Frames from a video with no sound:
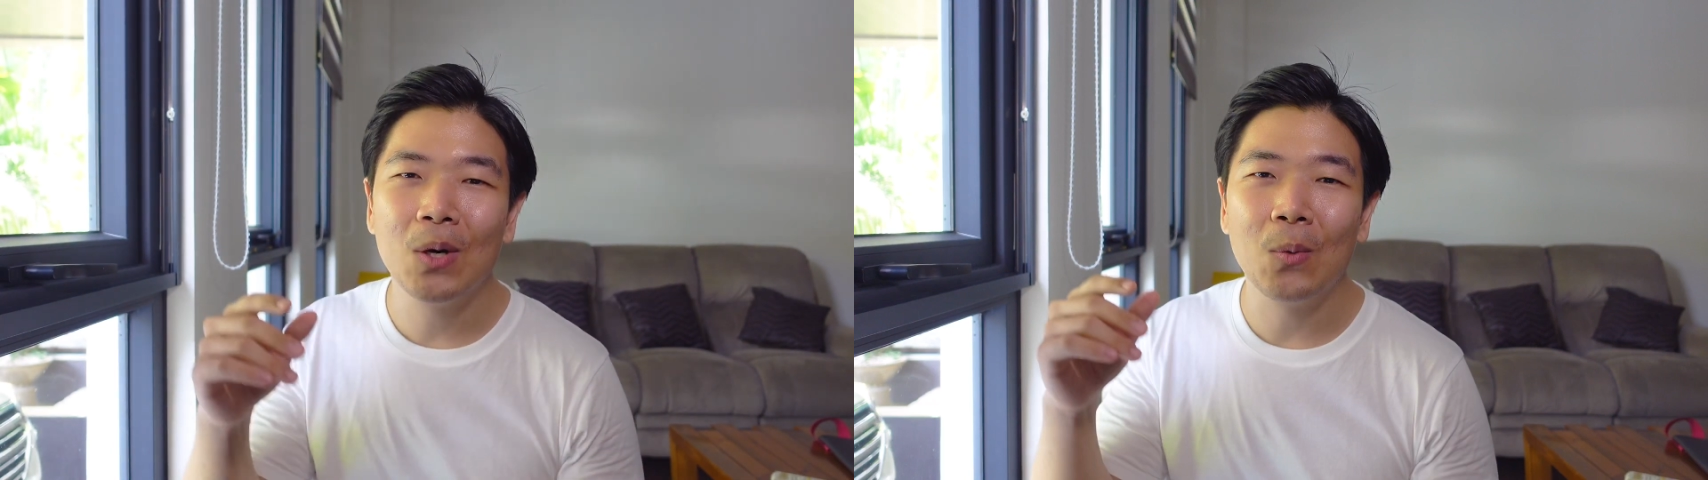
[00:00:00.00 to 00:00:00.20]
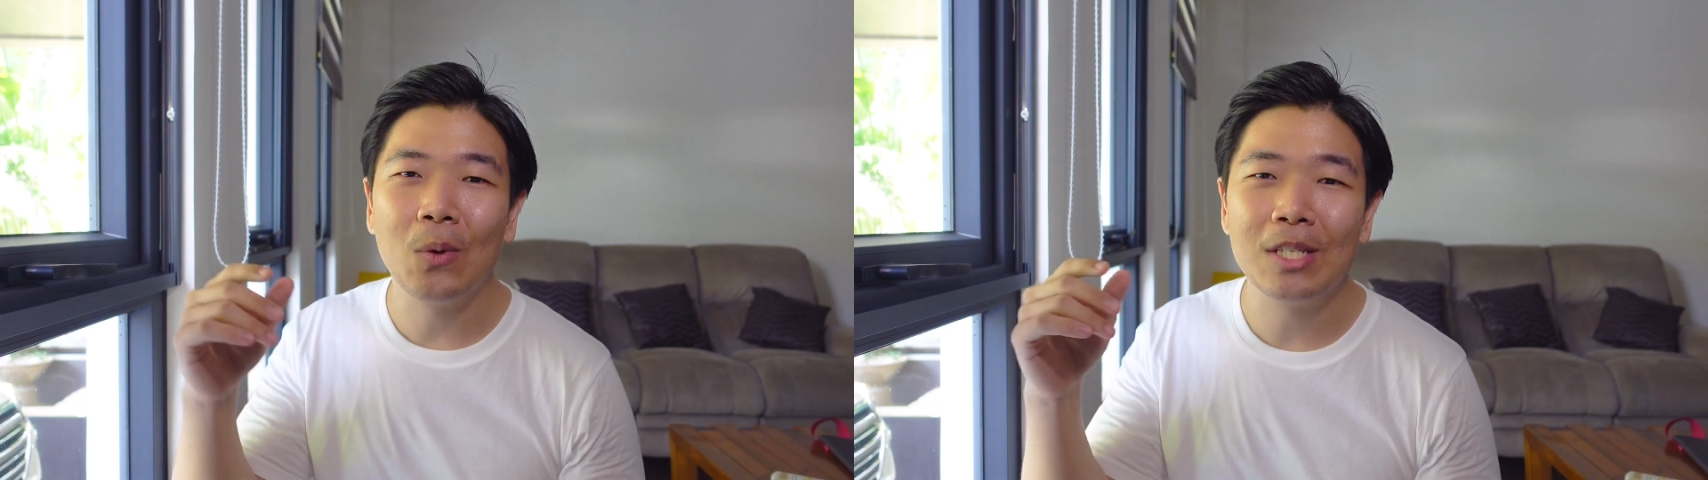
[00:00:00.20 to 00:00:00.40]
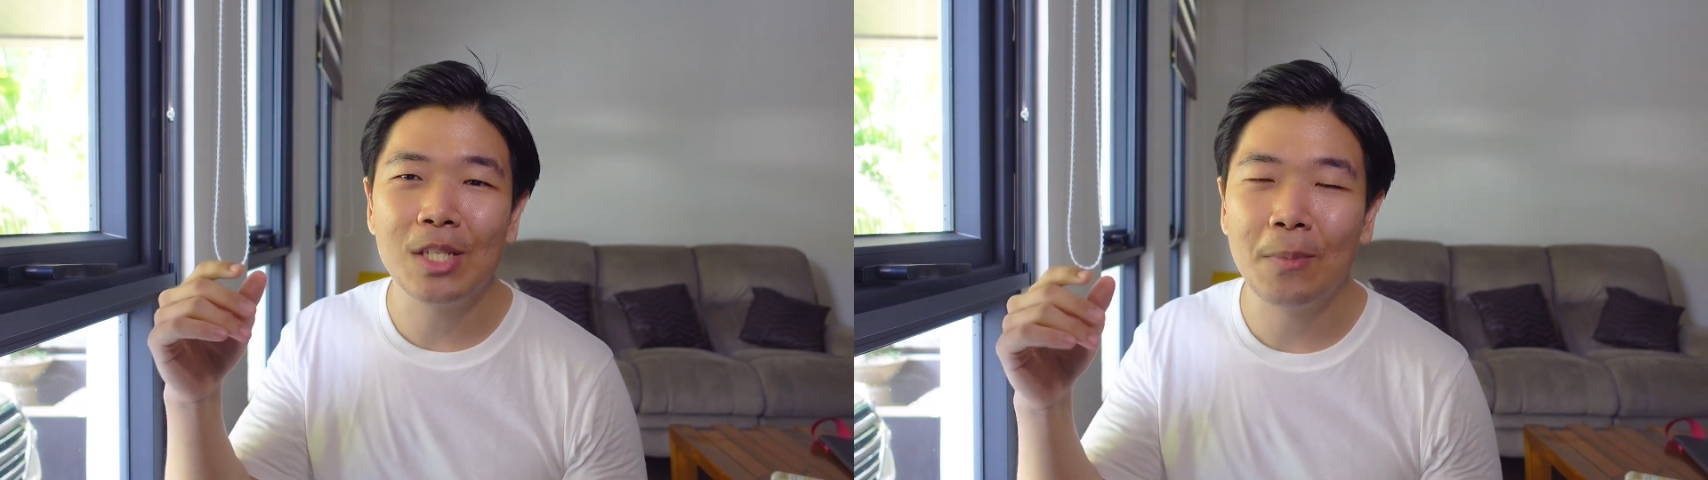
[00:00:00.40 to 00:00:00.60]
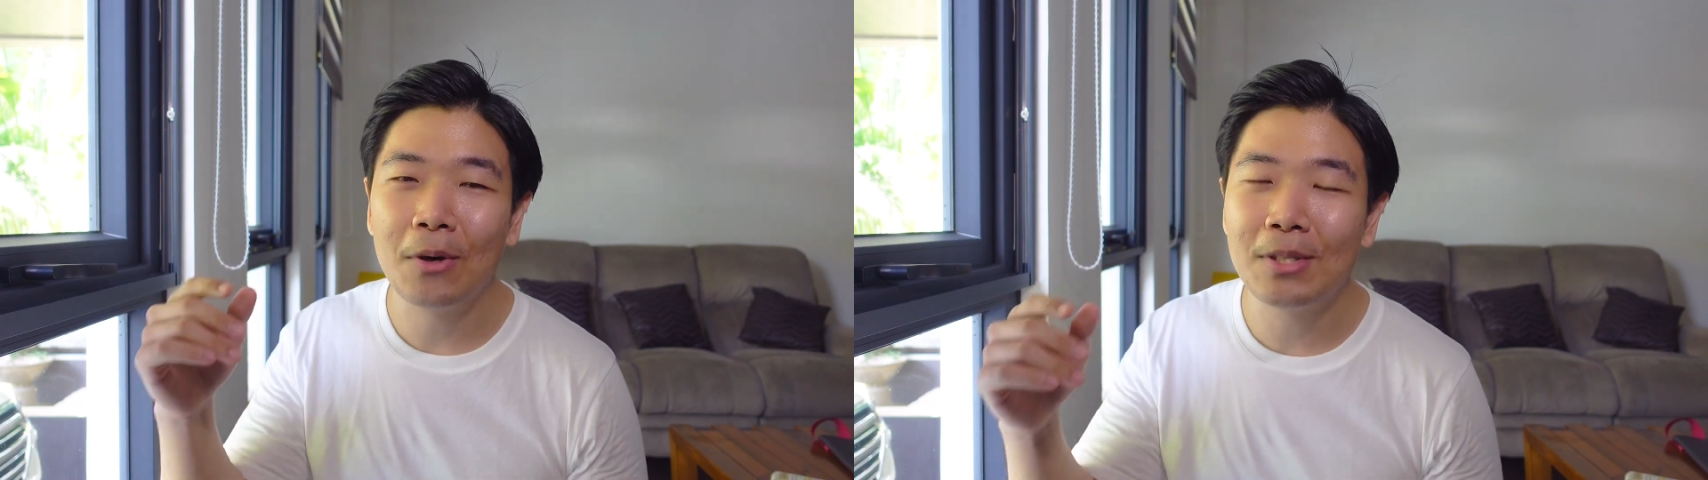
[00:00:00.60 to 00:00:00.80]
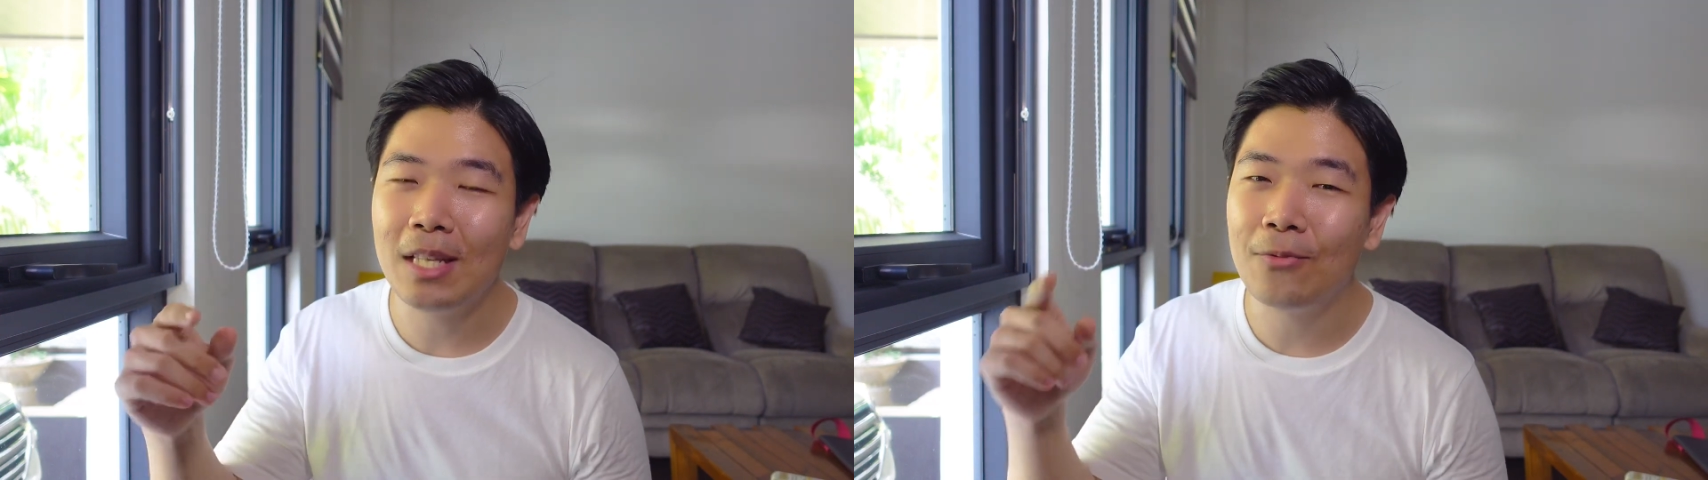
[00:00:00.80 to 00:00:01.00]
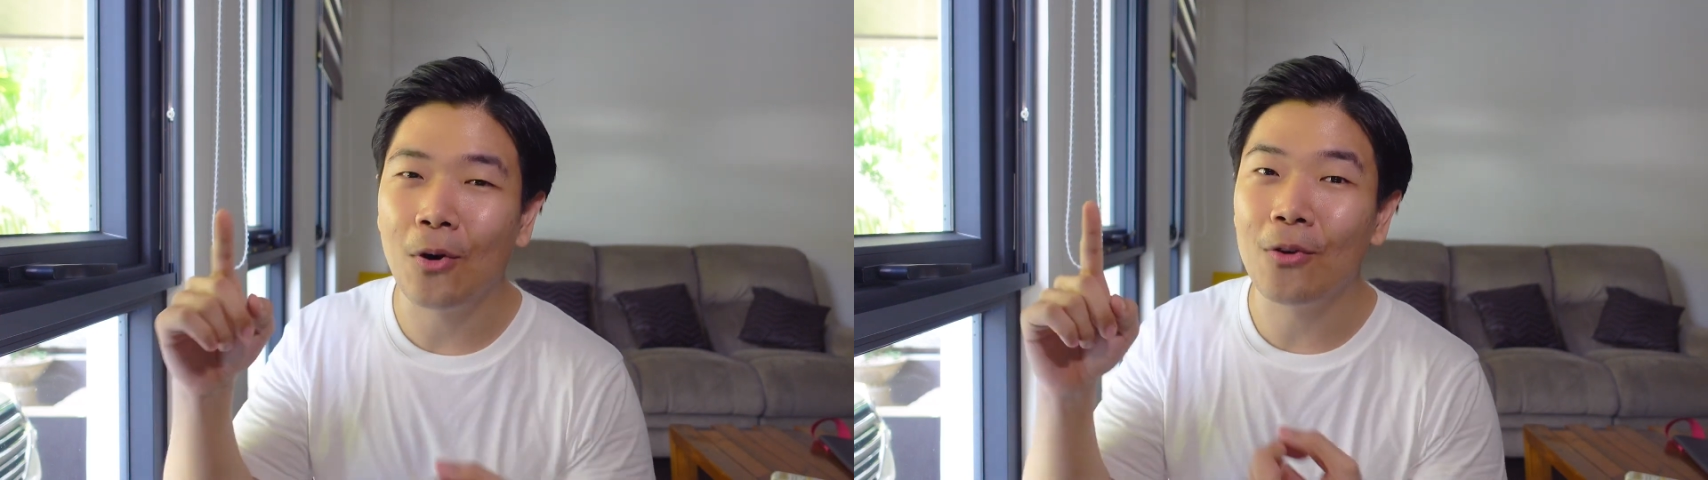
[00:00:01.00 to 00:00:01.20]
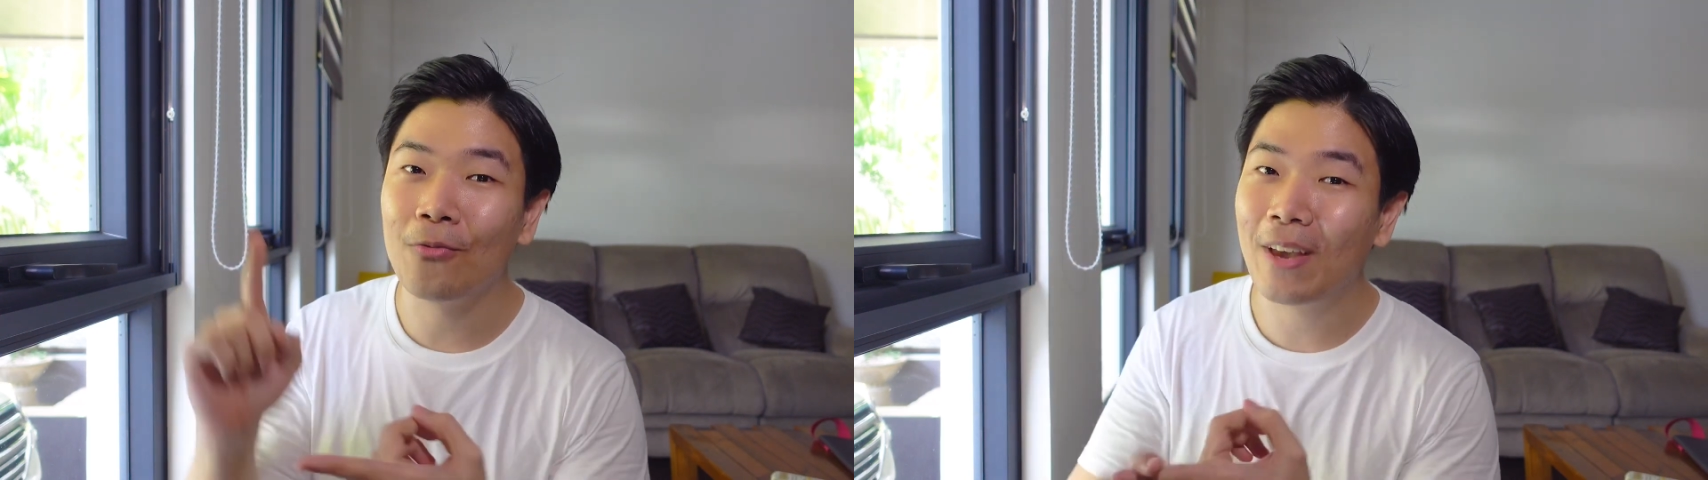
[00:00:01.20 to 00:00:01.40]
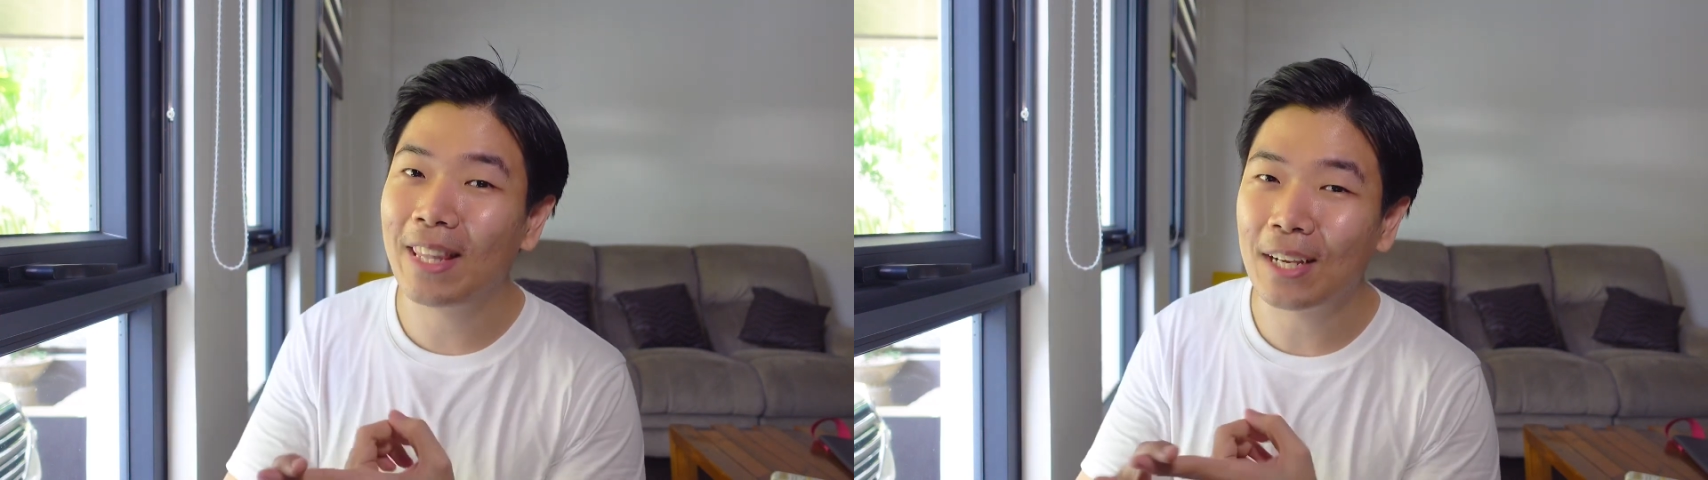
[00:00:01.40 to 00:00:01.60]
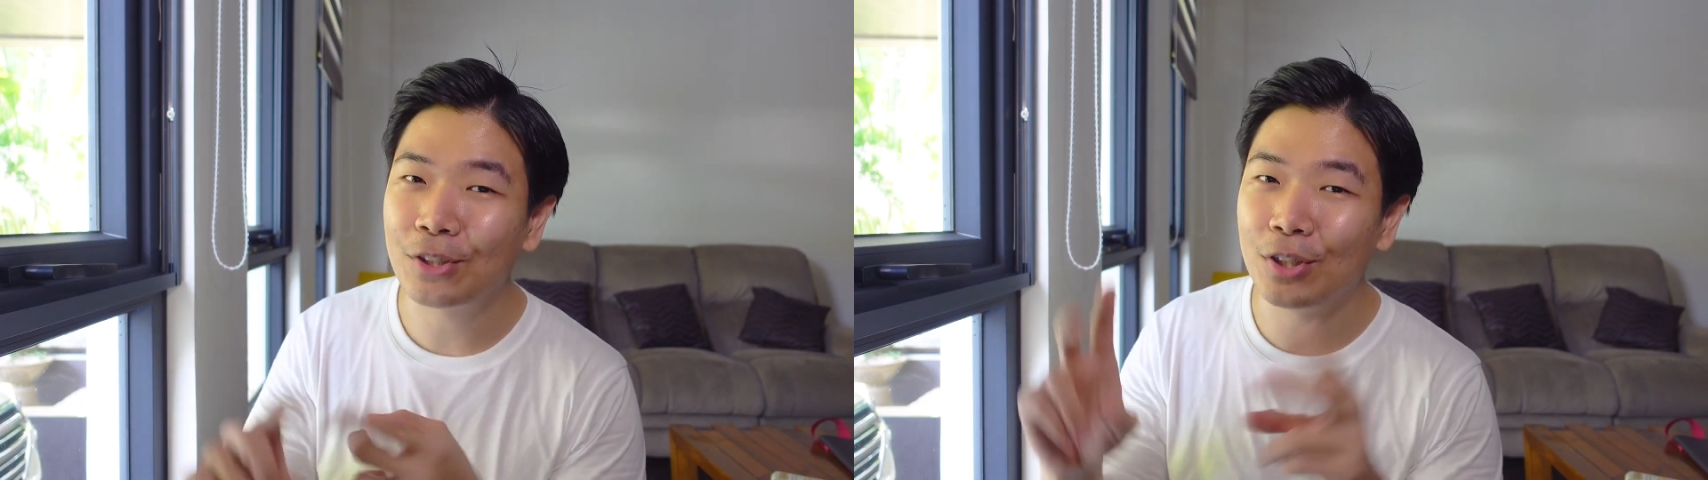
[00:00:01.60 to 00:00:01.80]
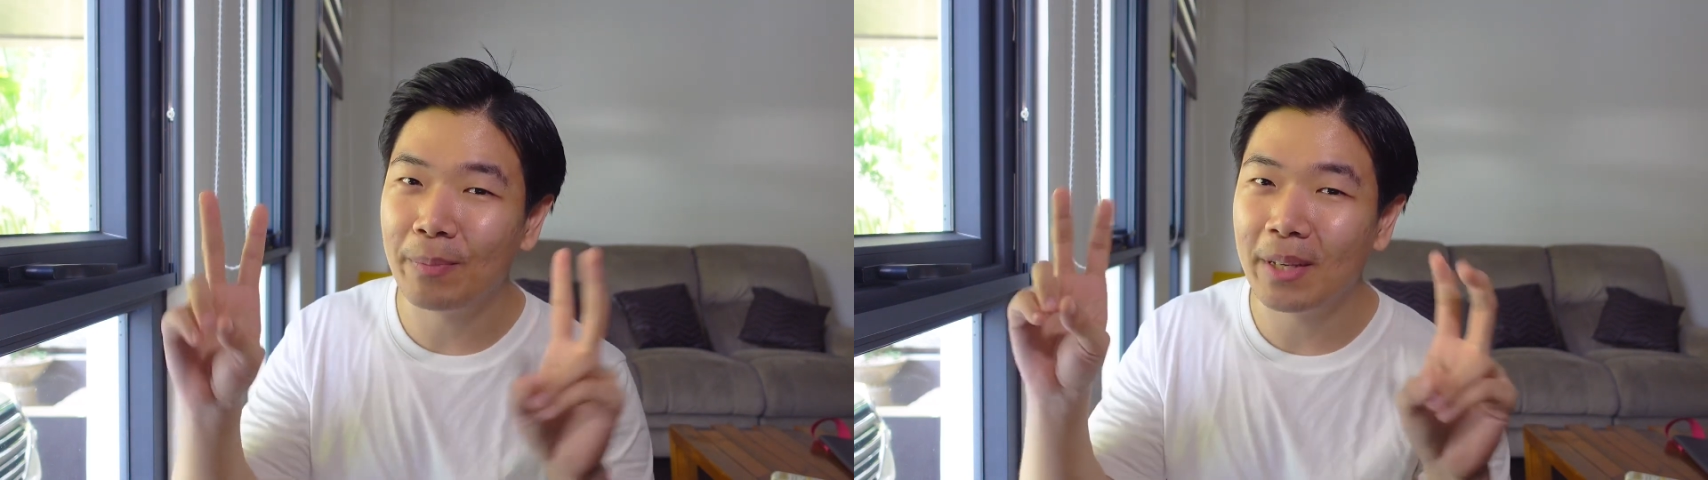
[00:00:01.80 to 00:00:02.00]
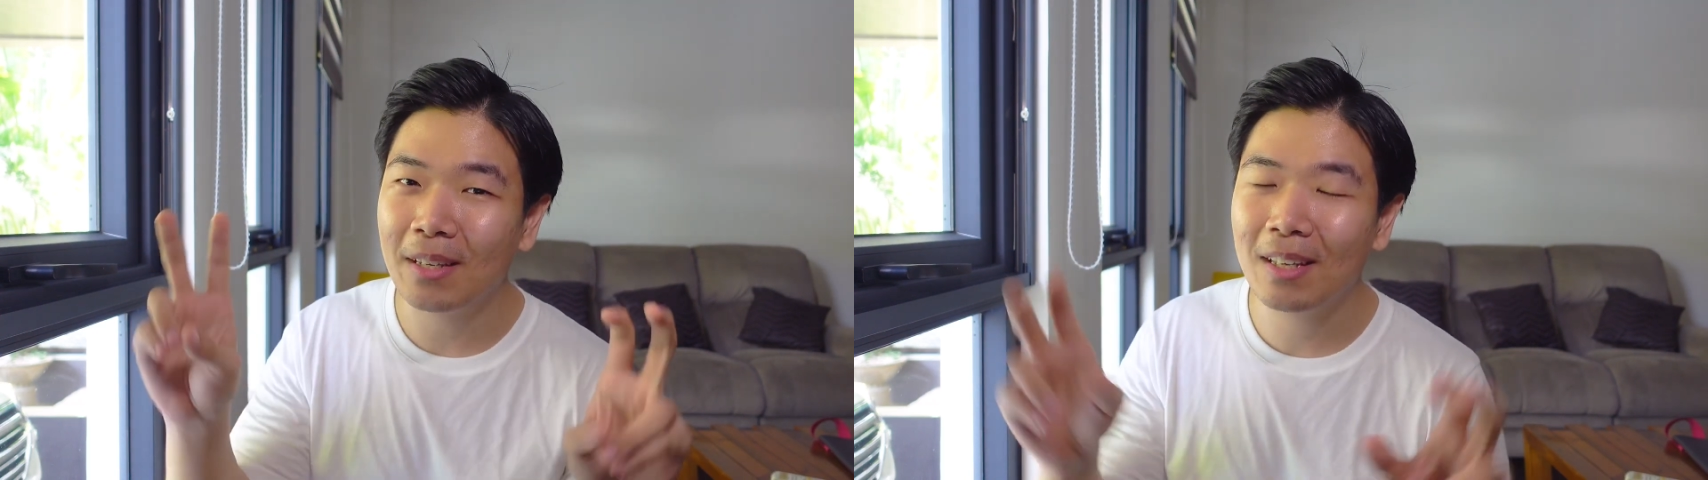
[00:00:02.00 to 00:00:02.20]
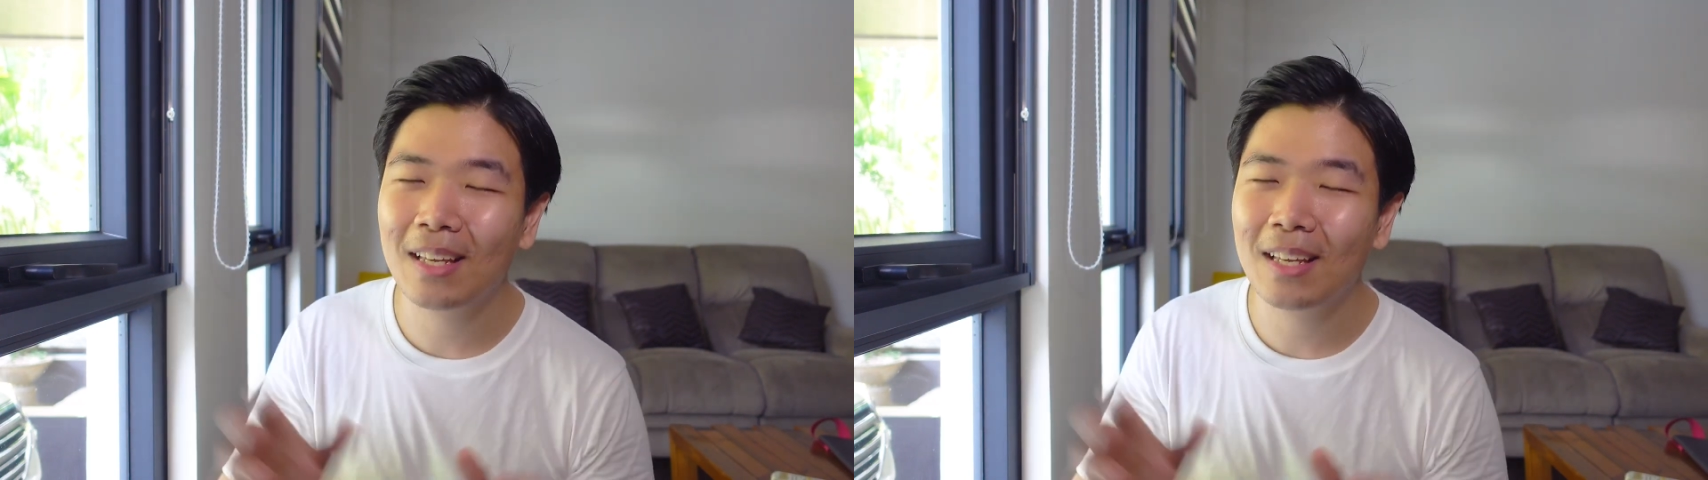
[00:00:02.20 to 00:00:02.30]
was supposedly for FedEx shipping,